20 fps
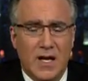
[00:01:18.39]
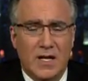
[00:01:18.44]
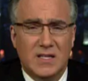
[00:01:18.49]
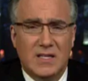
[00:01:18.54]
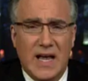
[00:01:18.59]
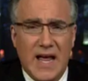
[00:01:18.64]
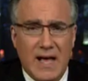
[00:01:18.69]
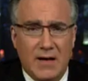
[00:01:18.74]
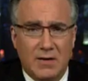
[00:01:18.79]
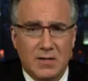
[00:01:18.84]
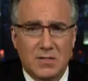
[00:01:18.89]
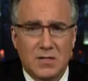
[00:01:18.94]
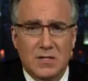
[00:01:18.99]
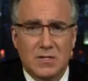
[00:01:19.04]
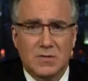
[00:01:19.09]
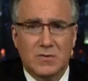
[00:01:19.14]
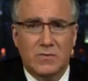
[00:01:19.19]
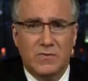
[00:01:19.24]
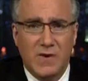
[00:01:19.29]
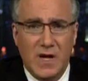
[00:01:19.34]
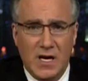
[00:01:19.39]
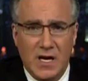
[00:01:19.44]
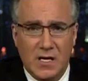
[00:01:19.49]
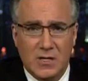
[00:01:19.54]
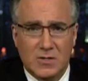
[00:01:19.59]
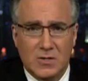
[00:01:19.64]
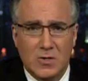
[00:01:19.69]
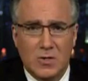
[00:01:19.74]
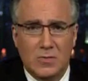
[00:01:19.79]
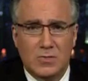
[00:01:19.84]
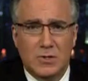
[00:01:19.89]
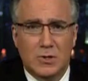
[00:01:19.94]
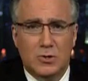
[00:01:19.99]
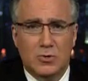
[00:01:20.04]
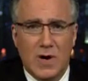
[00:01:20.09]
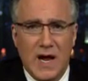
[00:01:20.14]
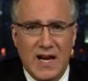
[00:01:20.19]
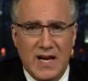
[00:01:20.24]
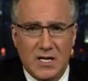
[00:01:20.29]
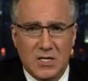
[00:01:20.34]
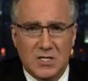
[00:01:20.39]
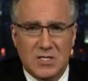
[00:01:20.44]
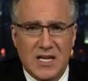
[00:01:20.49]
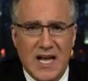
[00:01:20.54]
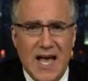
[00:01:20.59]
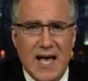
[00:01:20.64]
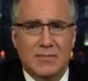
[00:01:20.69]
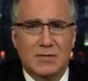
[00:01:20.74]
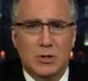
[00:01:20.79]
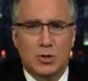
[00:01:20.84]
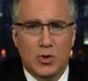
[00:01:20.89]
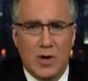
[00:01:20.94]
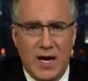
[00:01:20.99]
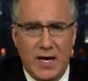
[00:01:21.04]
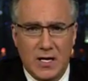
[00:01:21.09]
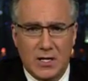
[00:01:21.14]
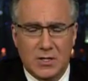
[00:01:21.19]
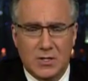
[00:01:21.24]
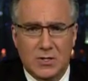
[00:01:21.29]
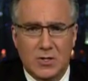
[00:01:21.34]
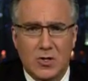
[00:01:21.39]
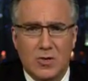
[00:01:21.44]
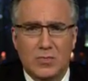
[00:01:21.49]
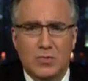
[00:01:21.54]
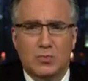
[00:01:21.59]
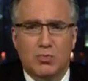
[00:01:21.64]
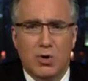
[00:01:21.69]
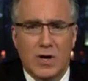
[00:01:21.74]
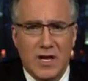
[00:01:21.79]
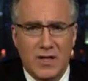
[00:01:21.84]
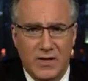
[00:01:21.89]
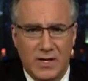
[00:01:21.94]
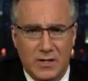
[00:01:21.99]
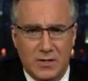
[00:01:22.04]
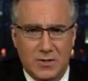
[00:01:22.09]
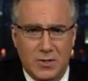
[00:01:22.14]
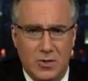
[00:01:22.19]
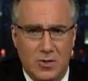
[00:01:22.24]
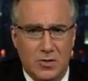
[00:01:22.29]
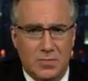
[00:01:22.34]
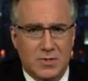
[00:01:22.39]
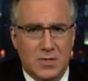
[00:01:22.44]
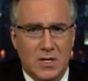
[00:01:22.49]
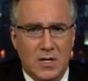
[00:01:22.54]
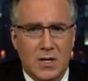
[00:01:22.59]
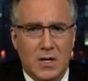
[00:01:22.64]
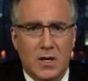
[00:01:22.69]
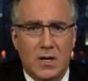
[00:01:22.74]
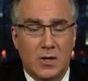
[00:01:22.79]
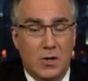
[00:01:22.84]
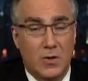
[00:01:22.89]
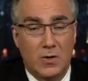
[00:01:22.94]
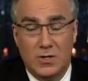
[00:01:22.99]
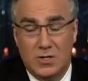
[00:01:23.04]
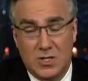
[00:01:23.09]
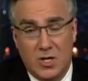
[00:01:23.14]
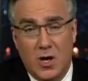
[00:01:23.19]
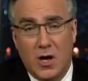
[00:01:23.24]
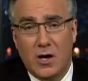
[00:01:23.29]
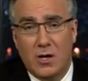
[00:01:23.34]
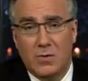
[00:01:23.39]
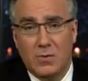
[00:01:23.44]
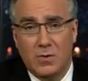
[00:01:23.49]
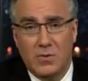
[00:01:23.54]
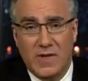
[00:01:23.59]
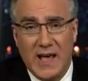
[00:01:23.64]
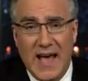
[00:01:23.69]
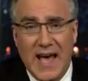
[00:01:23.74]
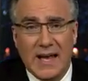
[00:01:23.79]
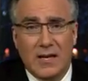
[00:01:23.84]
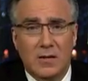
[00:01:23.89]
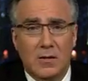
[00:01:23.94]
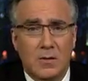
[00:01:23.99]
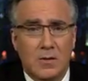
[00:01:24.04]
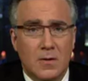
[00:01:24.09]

Dialysis, feeding tubes, drainage taps, drainage tubes, breathing tubes. Couldn't talk through that.